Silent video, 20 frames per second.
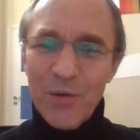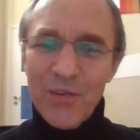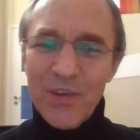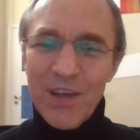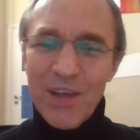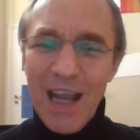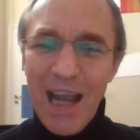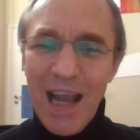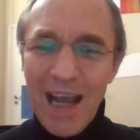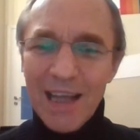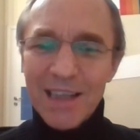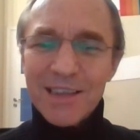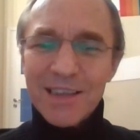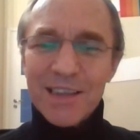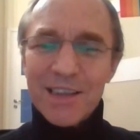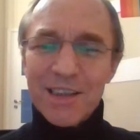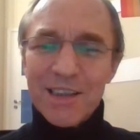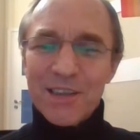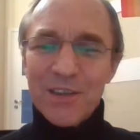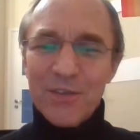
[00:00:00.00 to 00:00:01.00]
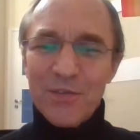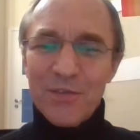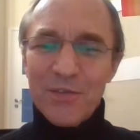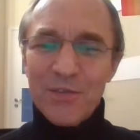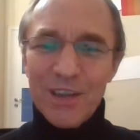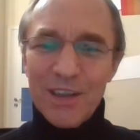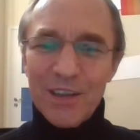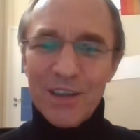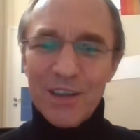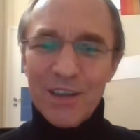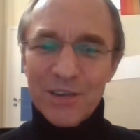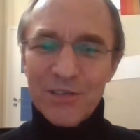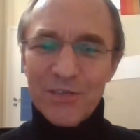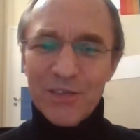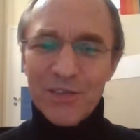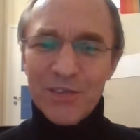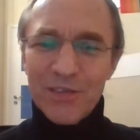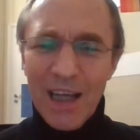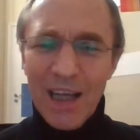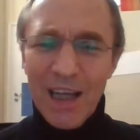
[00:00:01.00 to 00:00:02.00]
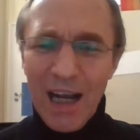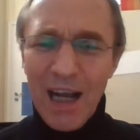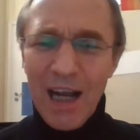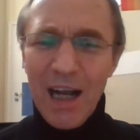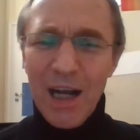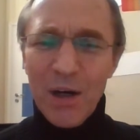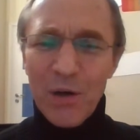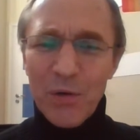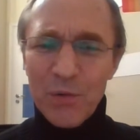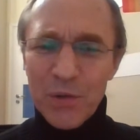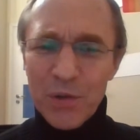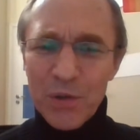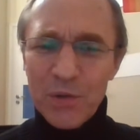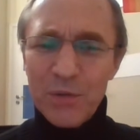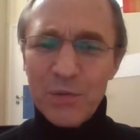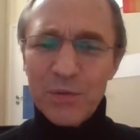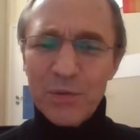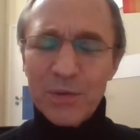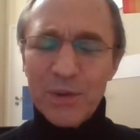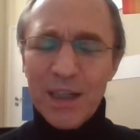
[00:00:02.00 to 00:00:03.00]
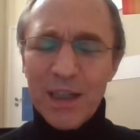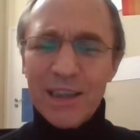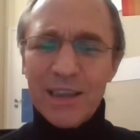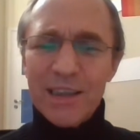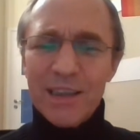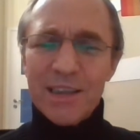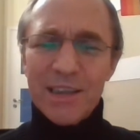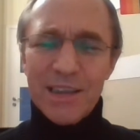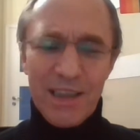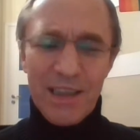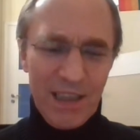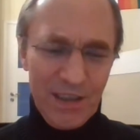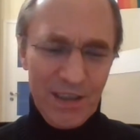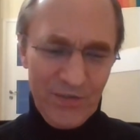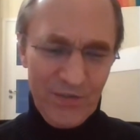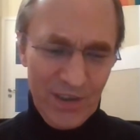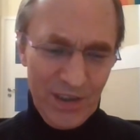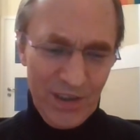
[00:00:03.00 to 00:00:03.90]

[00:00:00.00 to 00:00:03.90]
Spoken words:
The essence of how you understand